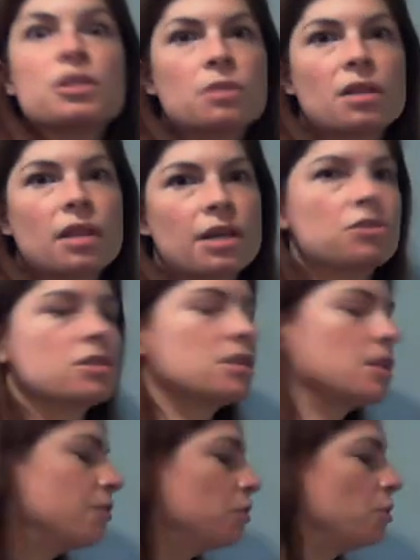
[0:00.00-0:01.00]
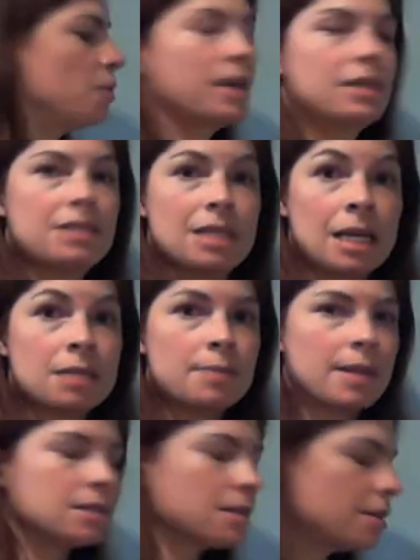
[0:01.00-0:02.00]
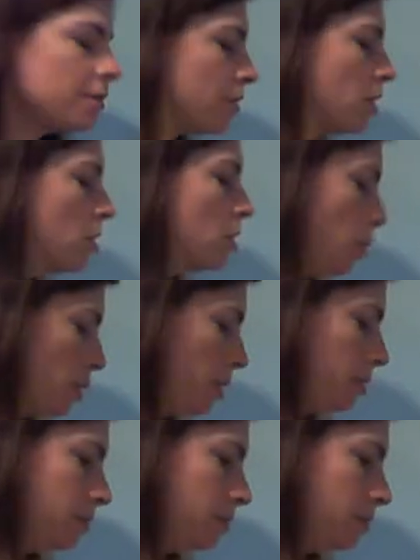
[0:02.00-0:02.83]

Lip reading: with electricity if you know that it's inexpensive or